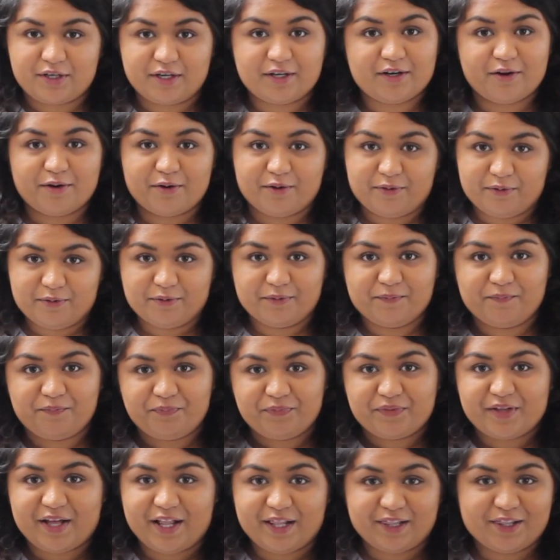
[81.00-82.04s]
I know
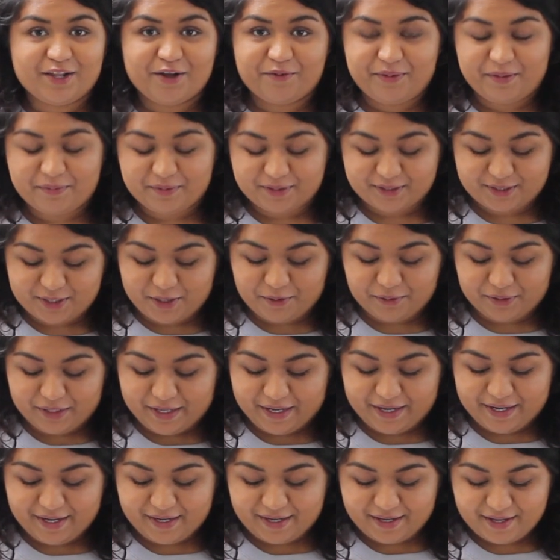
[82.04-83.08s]
a lot of people don't
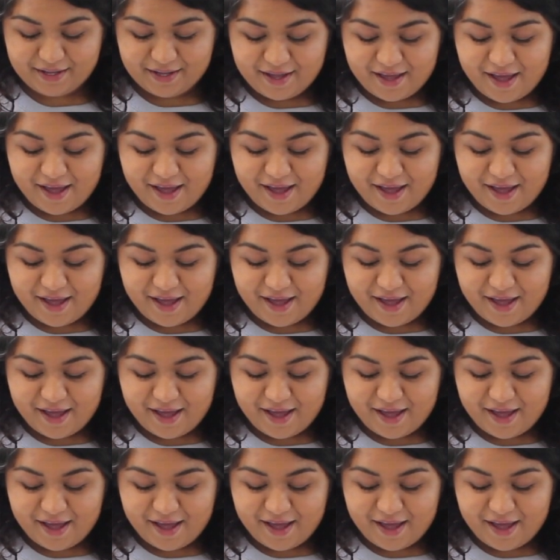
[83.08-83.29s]
like.